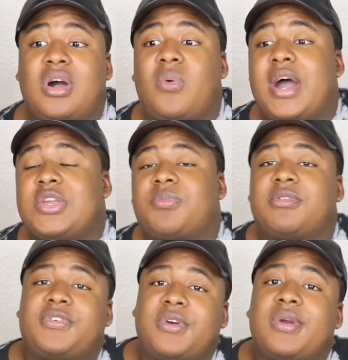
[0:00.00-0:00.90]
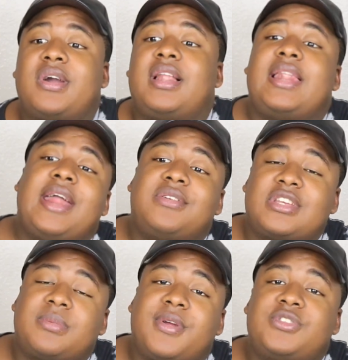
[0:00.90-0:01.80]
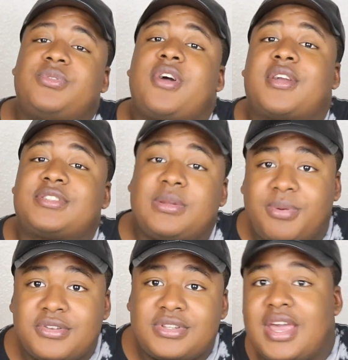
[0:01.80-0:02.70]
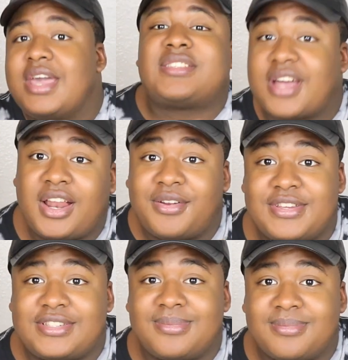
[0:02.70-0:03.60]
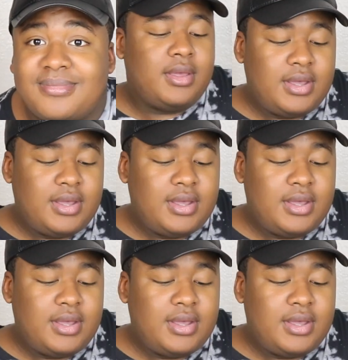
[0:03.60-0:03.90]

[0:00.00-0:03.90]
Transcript: on why you prefer a lighter skin person or a darker skin person is colorism.